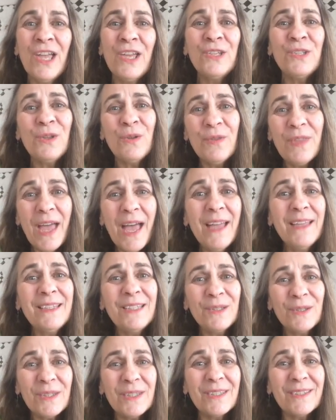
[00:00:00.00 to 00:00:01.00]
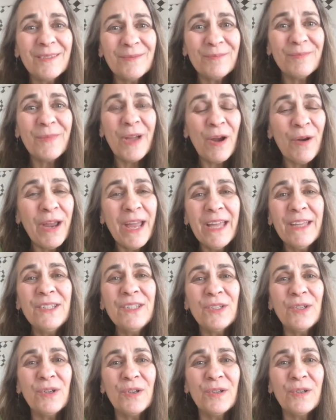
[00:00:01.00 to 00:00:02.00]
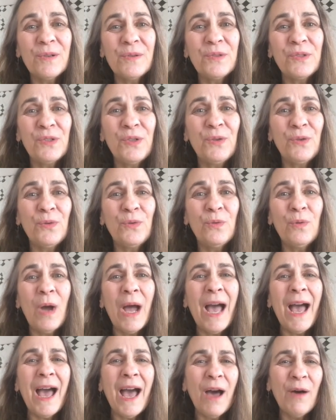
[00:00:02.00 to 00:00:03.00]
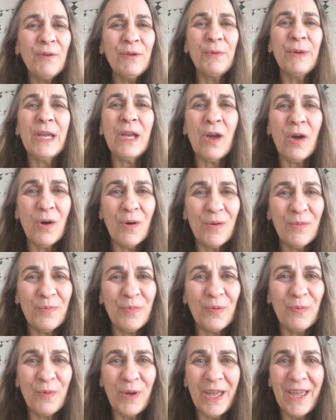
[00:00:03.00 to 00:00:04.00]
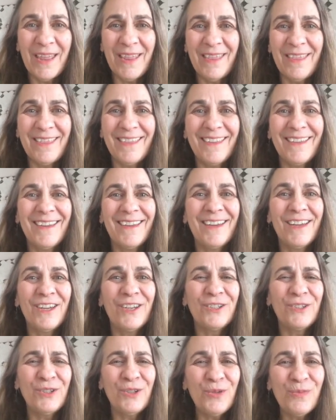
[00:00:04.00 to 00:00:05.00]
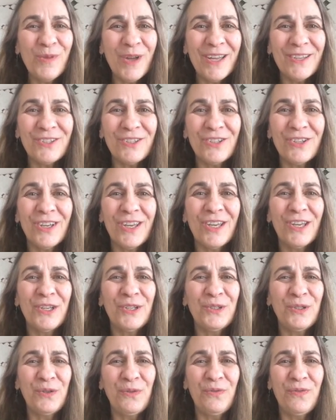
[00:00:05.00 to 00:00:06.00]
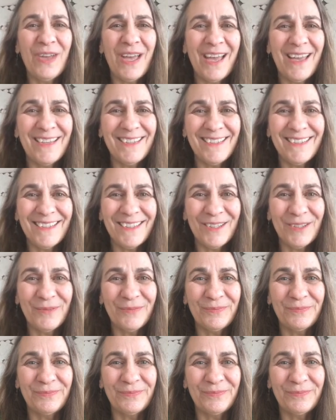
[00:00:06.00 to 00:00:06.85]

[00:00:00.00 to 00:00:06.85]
So that's our answer to how do we cope with too much, too fast.